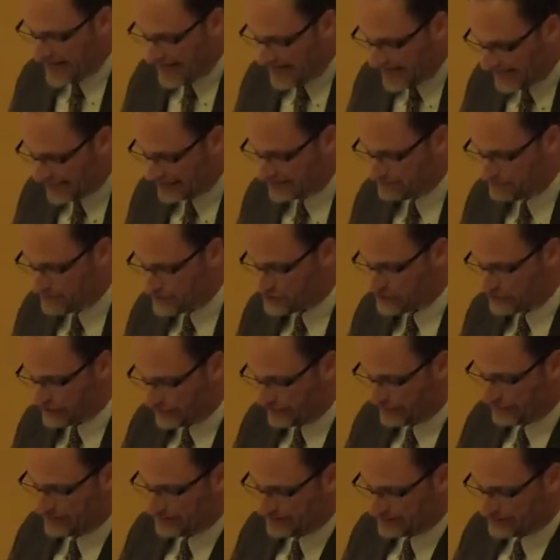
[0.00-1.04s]
had
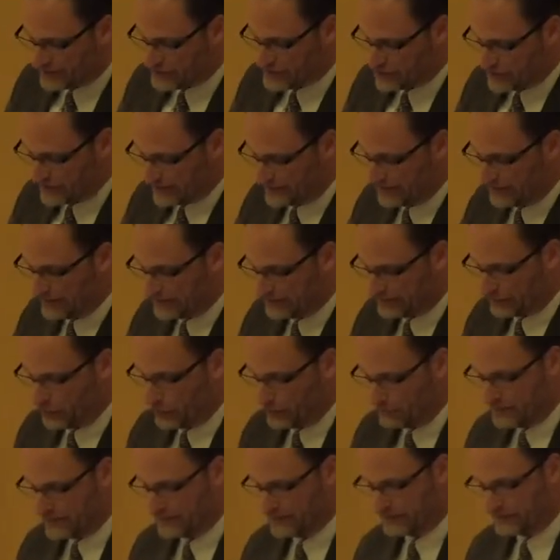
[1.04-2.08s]
missionaries' dictionaries
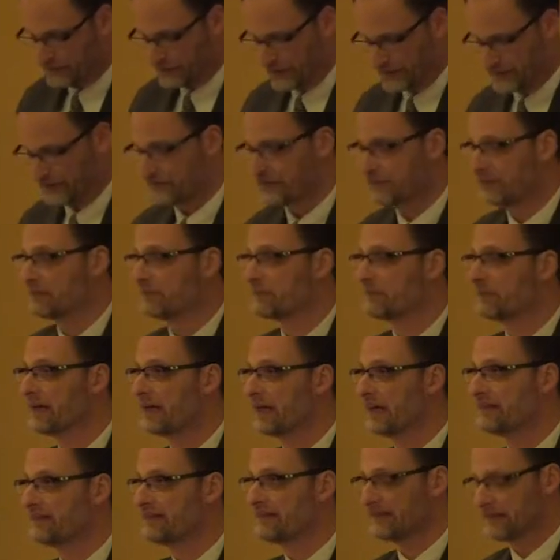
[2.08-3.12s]
open in front of him
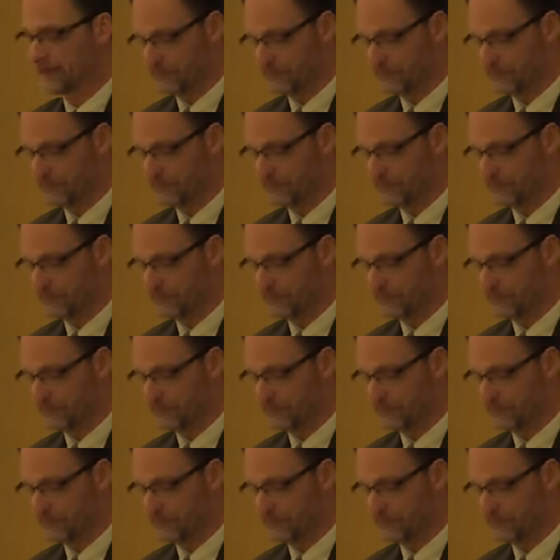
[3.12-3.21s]
as he